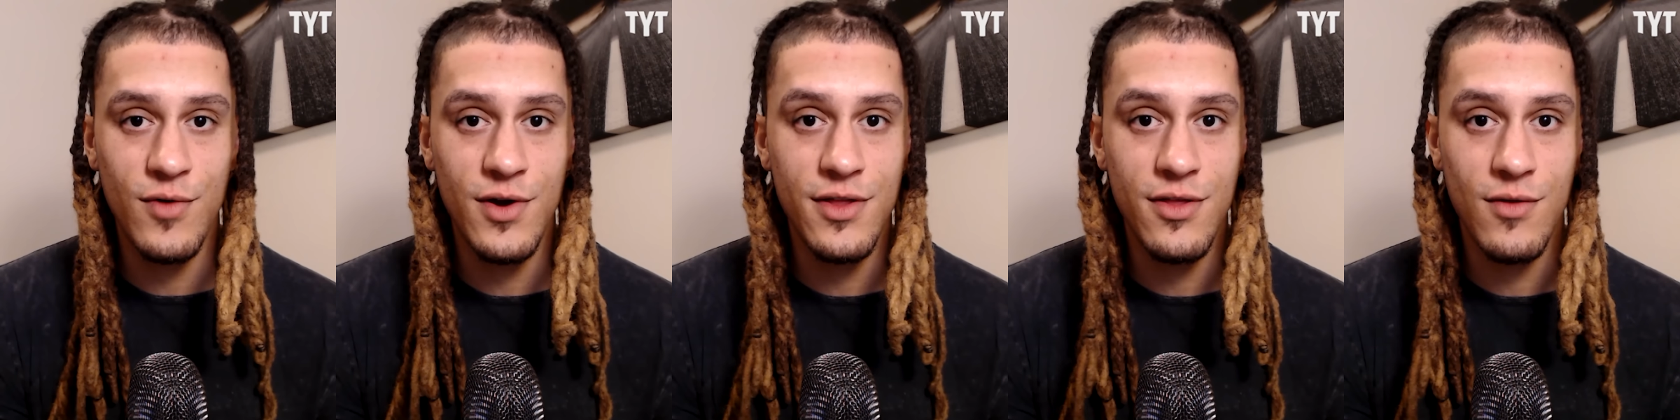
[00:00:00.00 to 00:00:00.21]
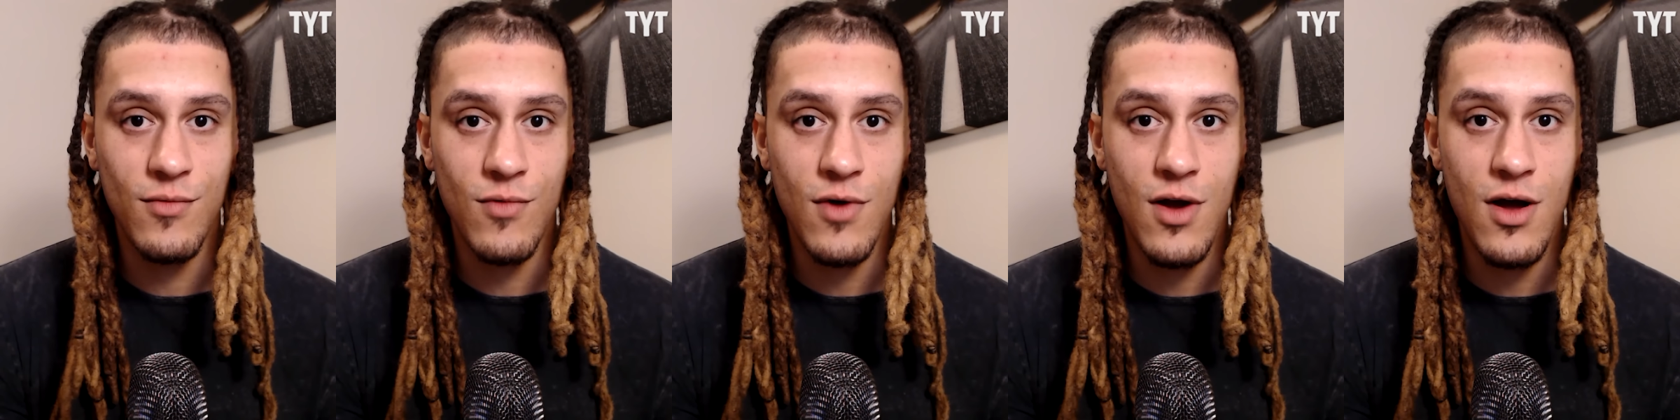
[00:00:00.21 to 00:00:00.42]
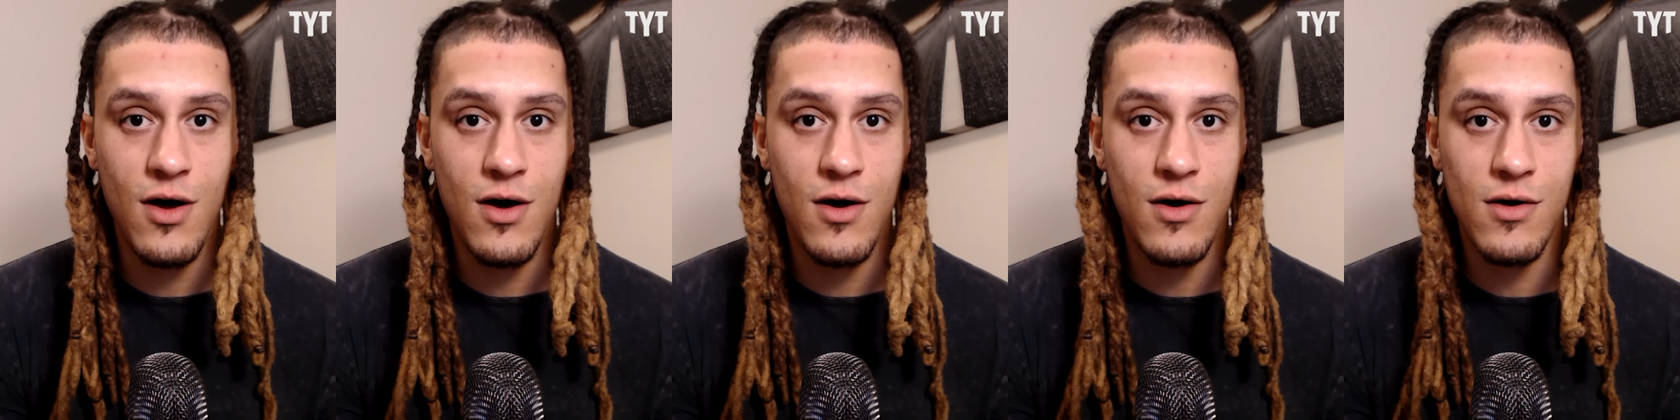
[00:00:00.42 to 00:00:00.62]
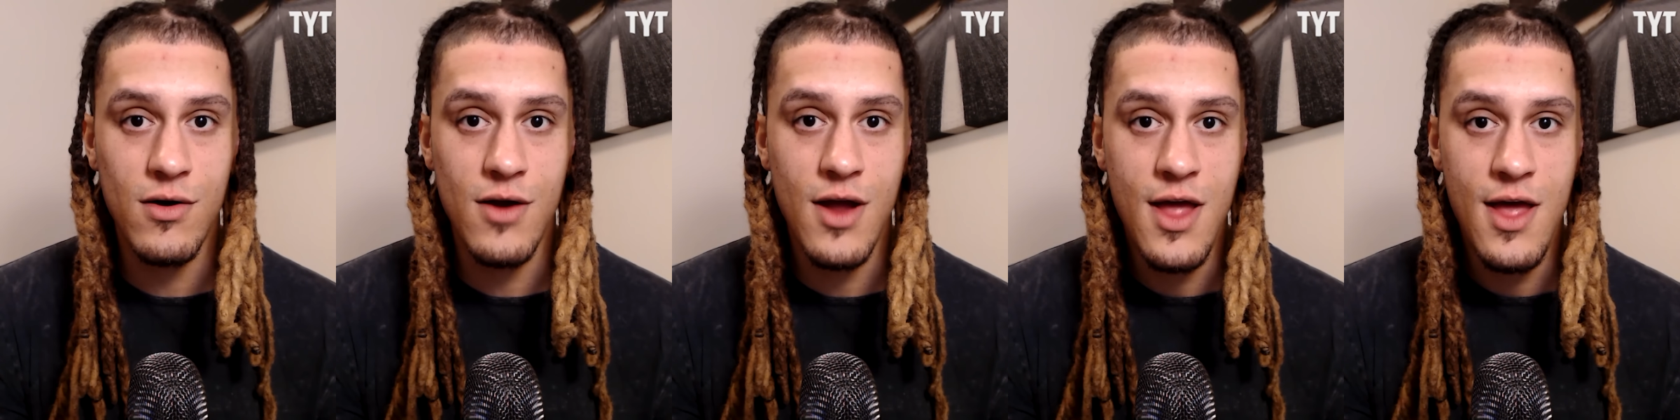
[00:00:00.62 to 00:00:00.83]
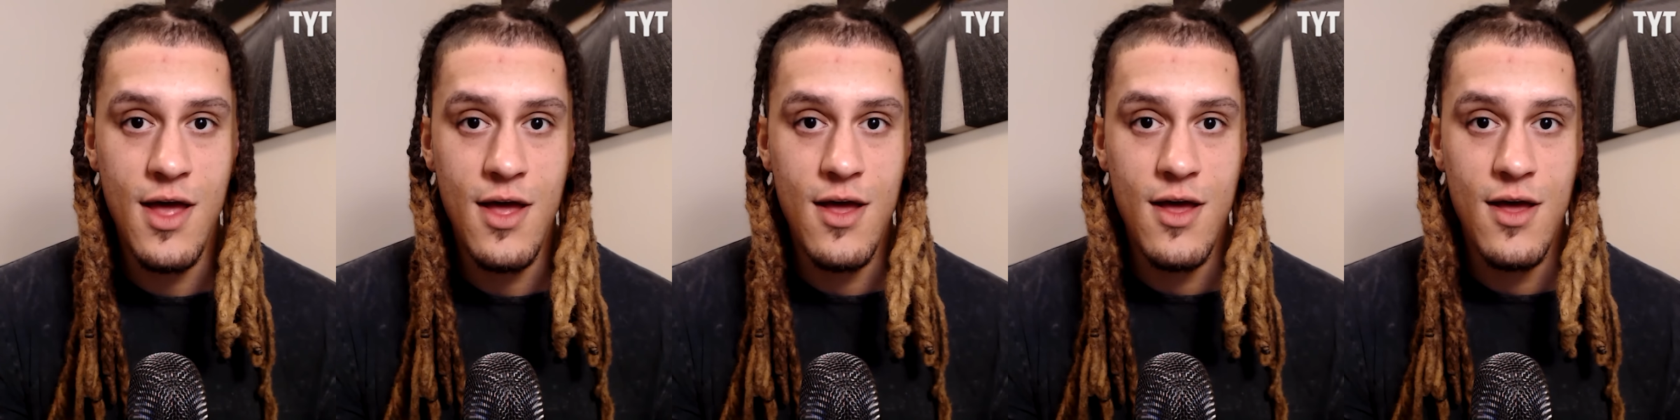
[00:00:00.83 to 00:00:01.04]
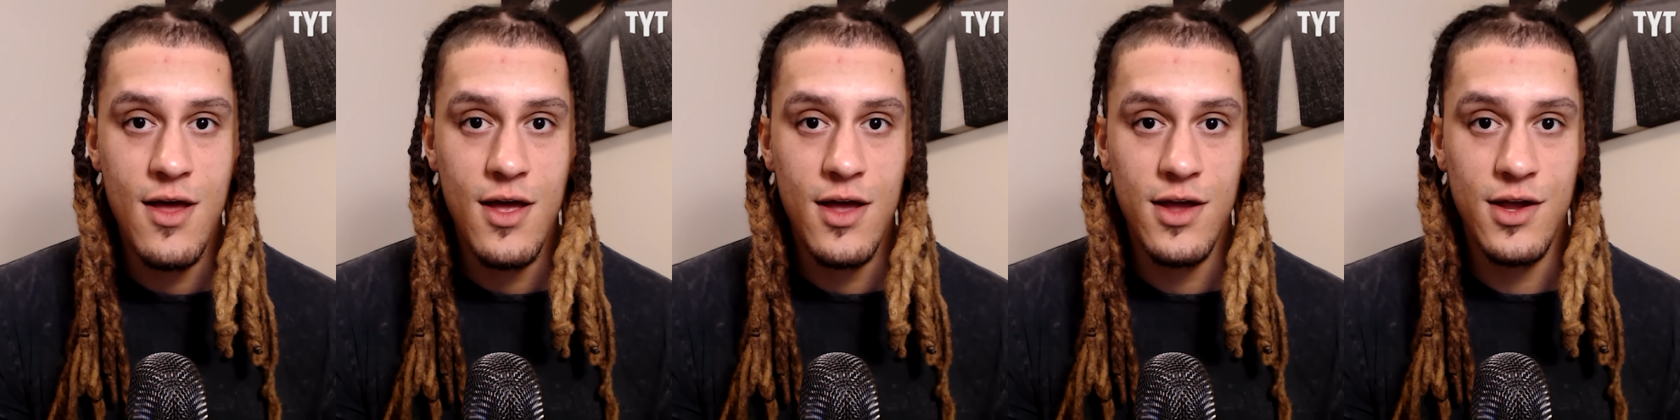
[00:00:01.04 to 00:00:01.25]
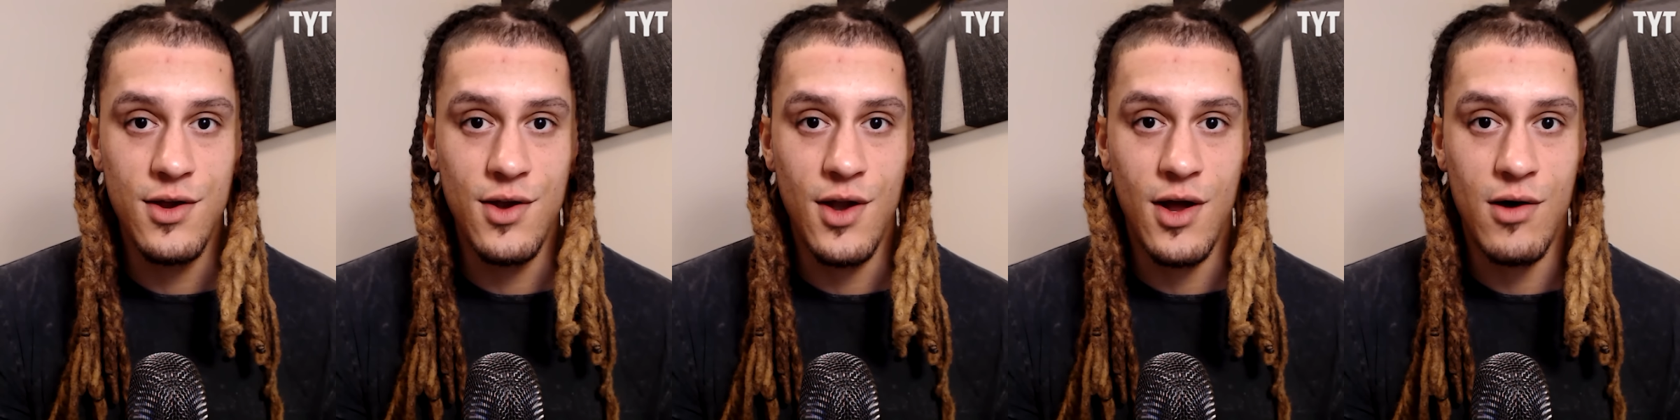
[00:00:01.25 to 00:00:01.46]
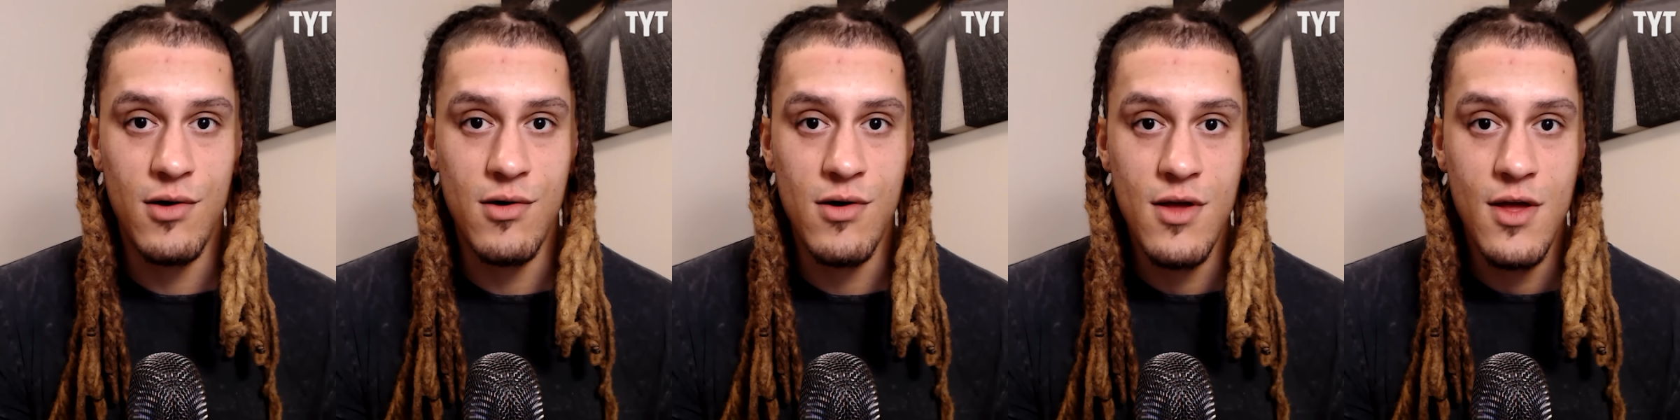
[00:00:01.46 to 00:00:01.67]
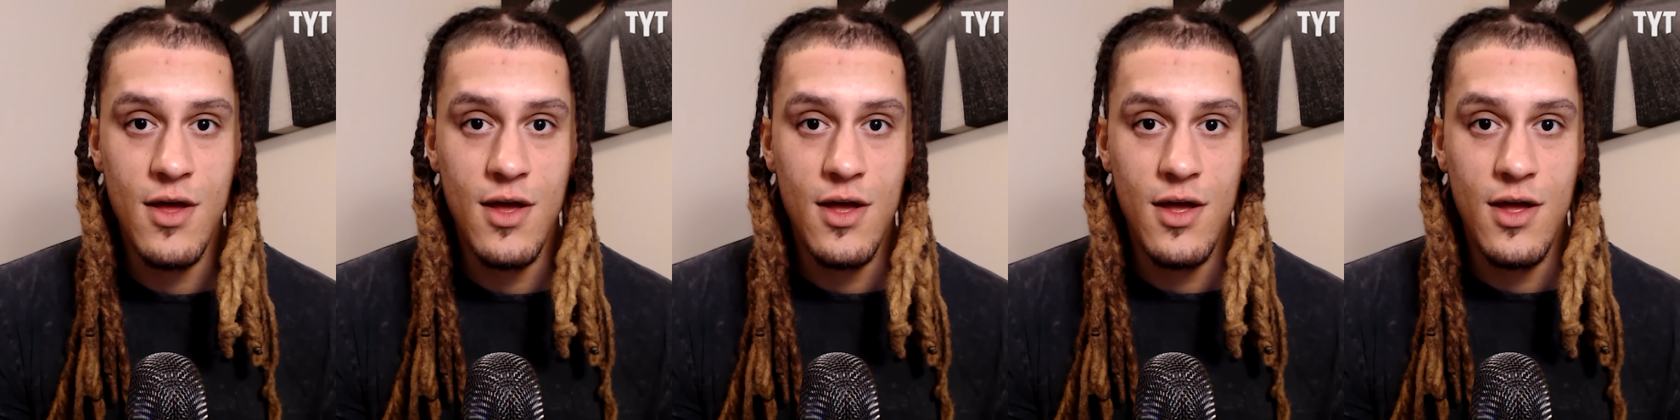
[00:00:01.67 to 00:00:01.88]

in the wrong, you know,